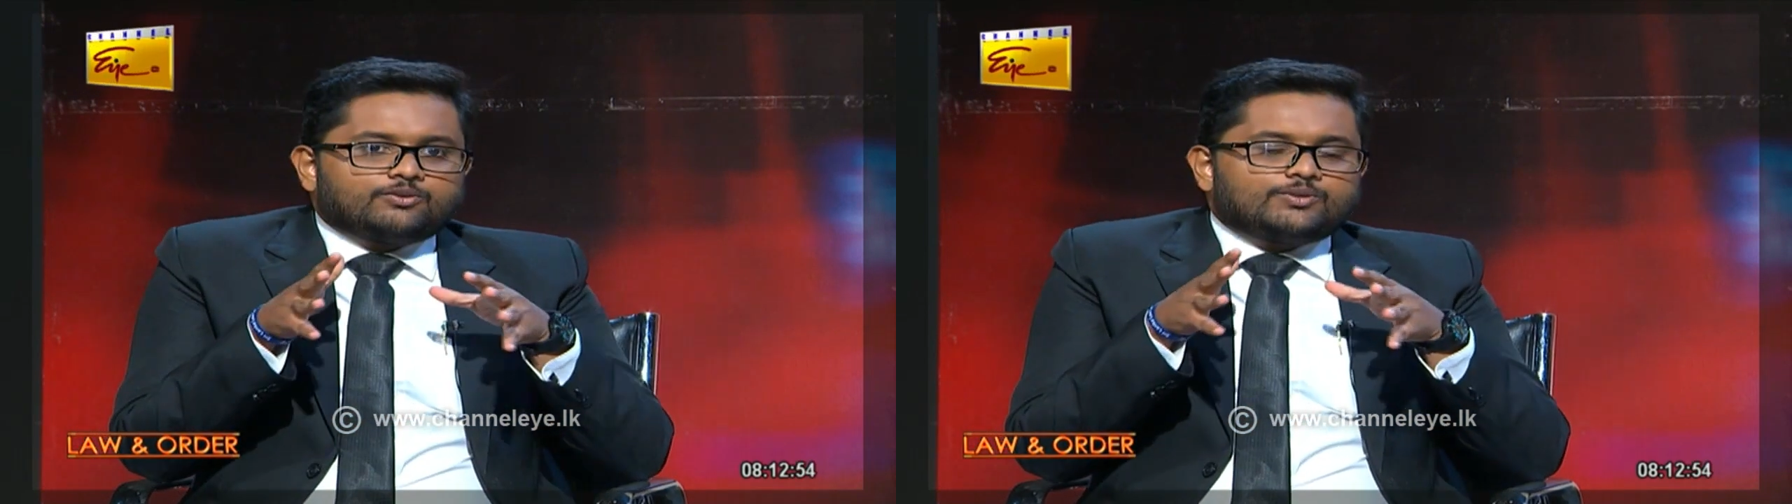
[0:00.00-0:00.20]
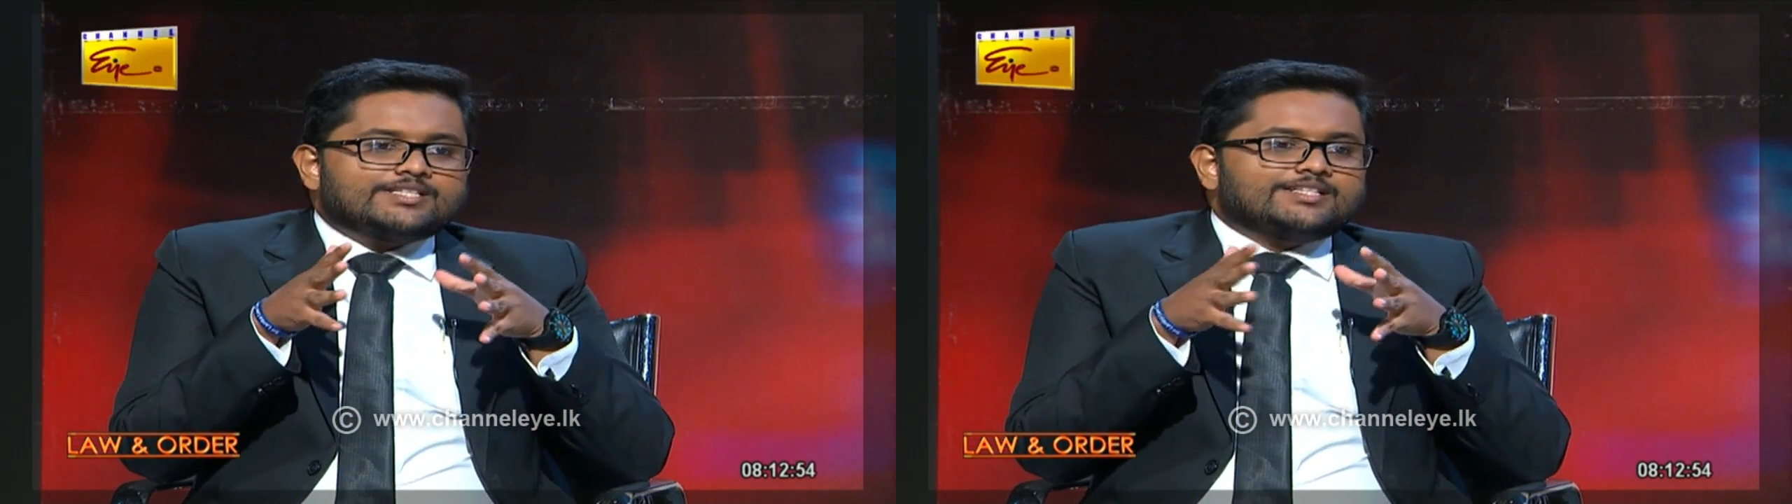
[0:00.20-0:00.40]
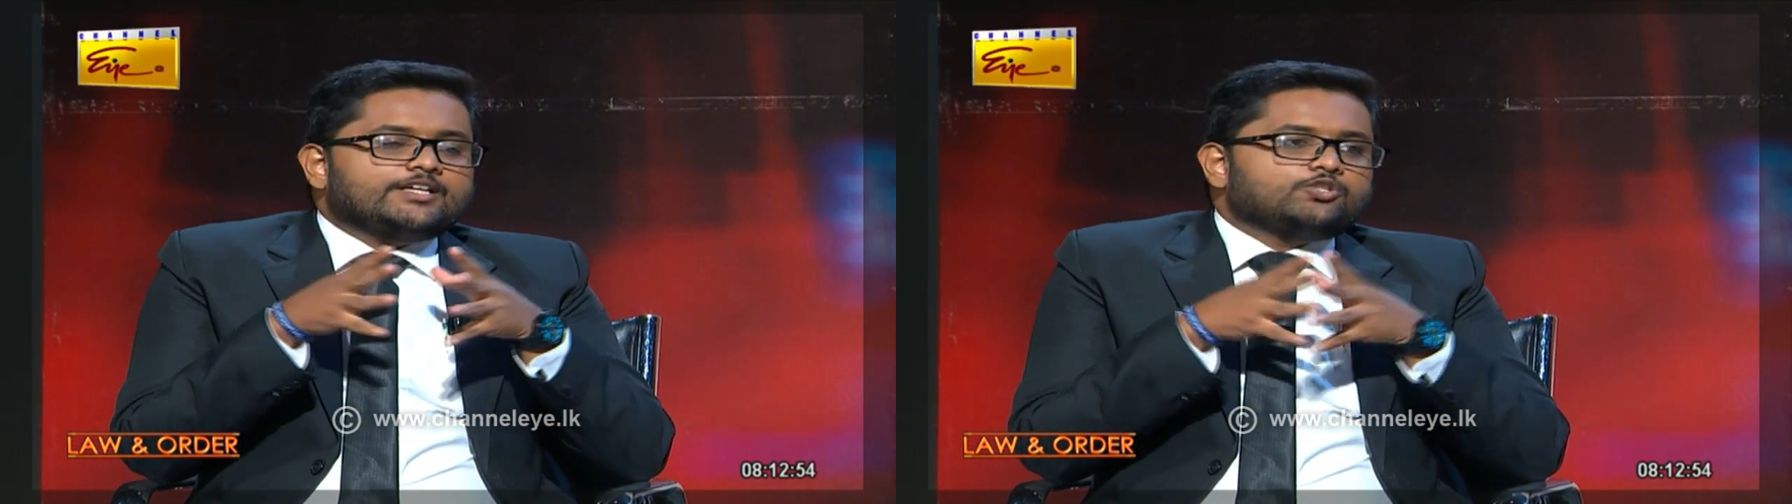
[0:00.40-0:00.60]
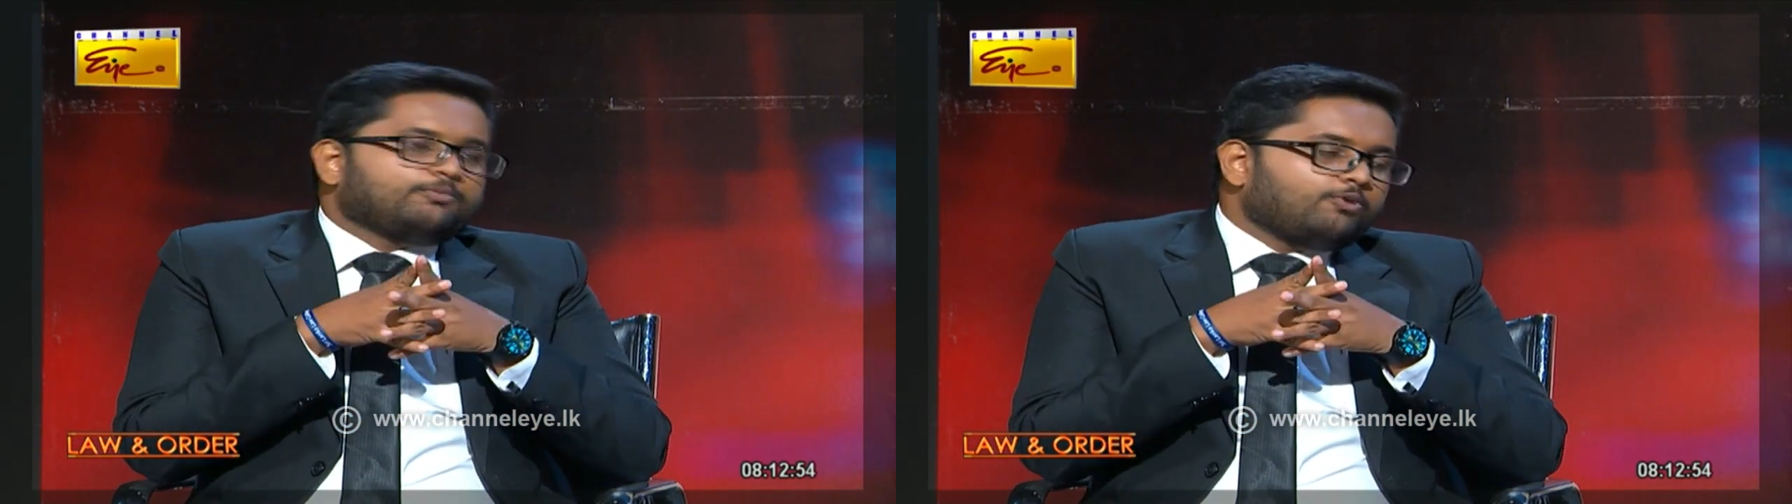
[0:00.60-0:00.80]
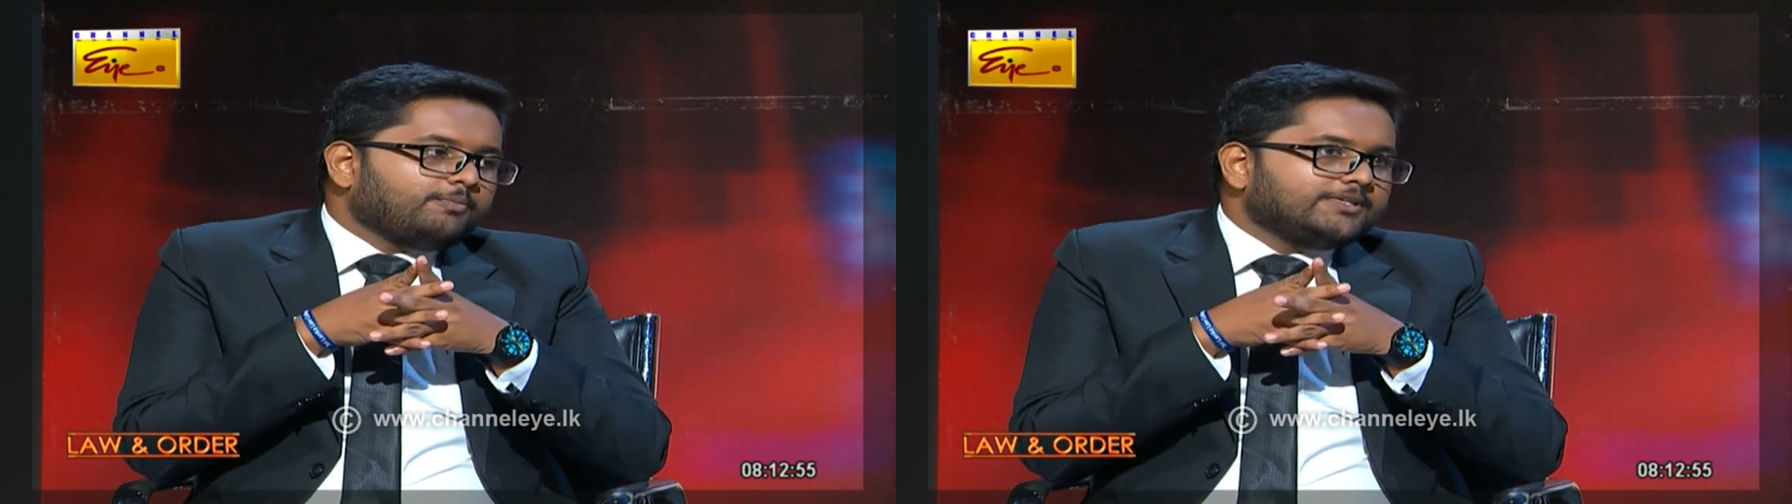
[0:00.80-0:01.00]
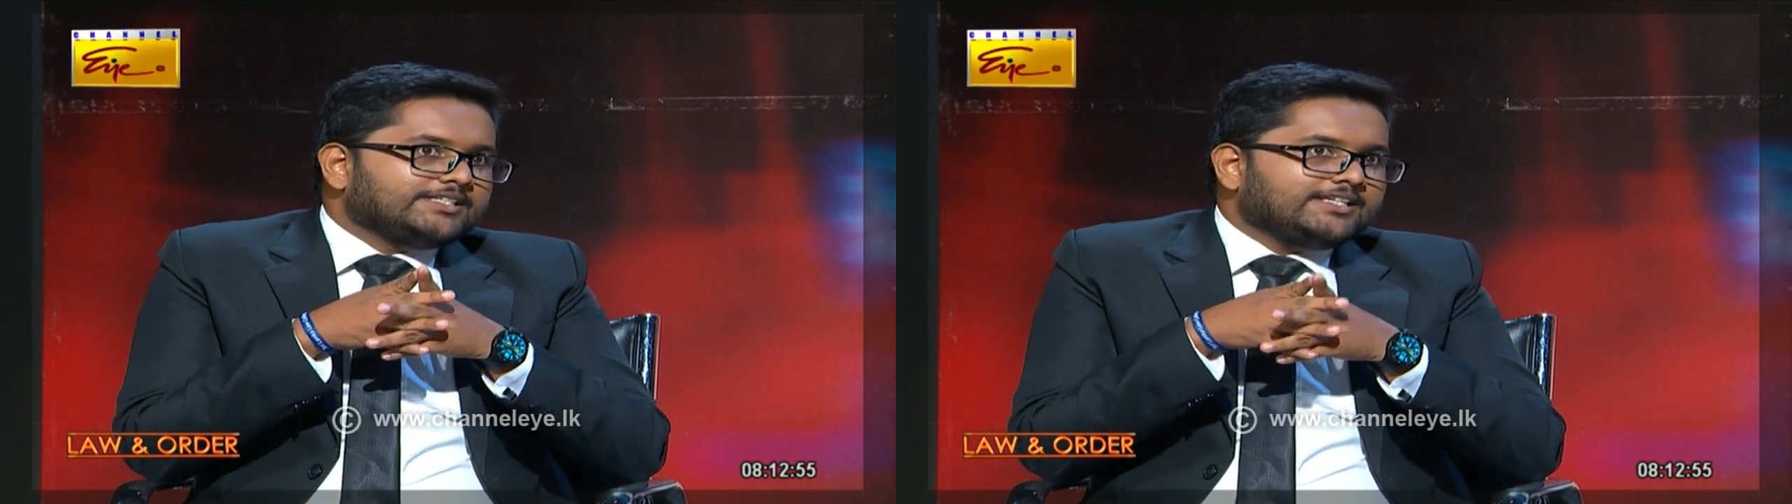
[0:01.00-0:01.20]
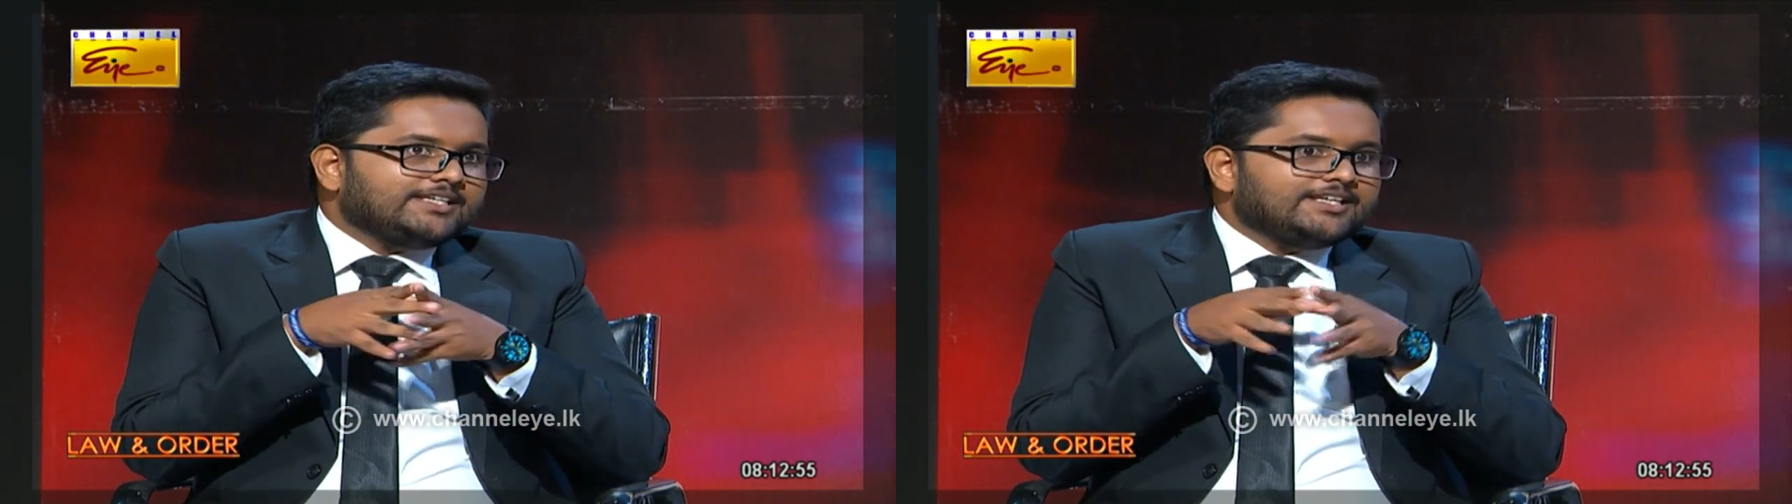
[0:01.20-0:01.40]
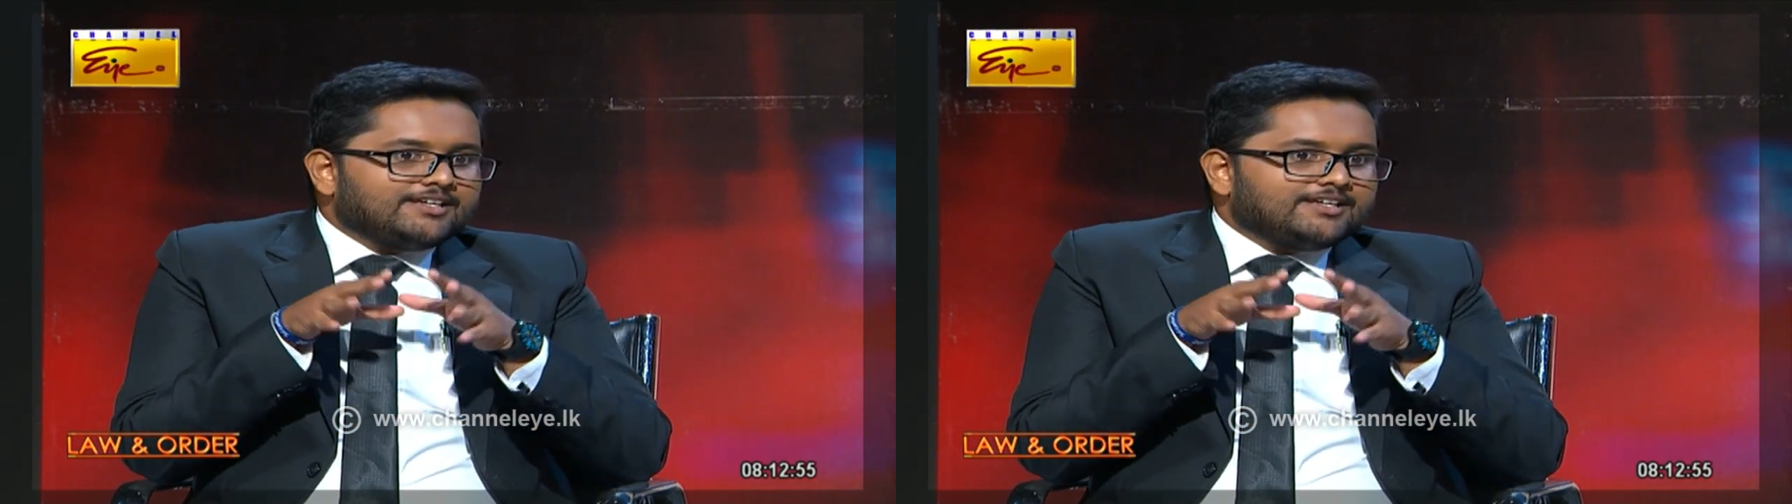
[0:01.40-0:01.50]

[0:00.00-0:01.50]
intellectual property,